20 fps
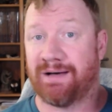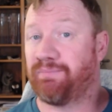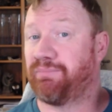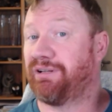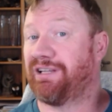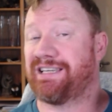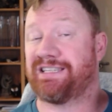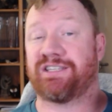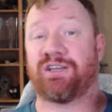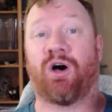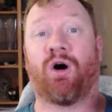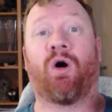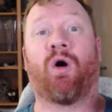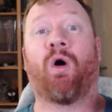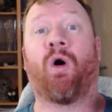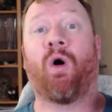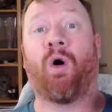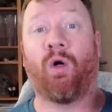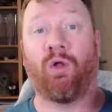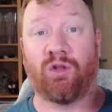plus a
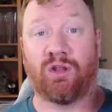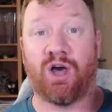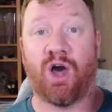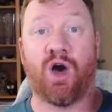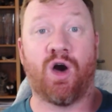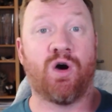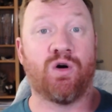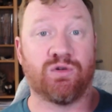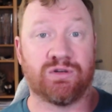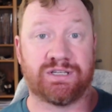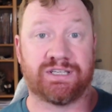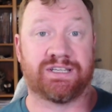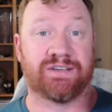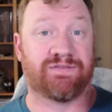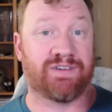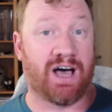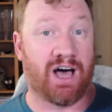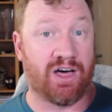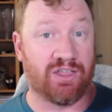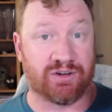whole host
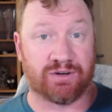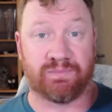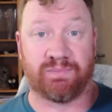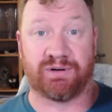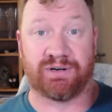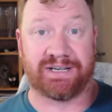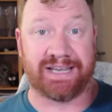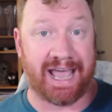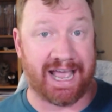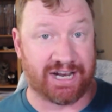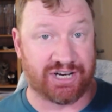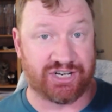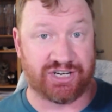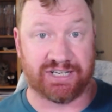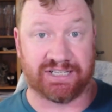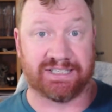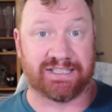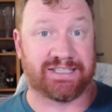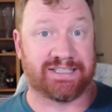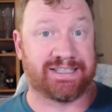of other
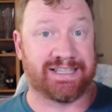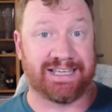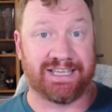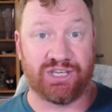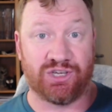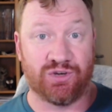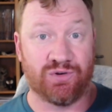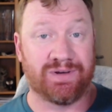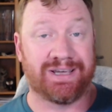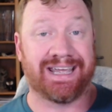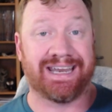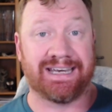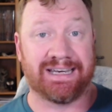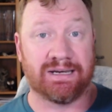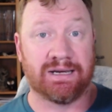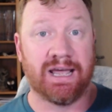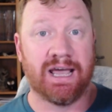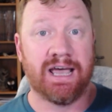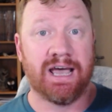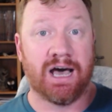protections that you
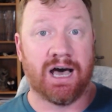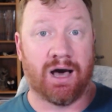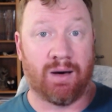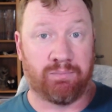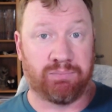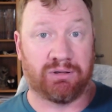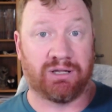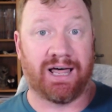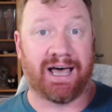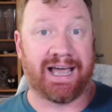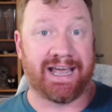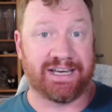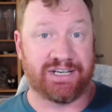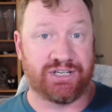can apply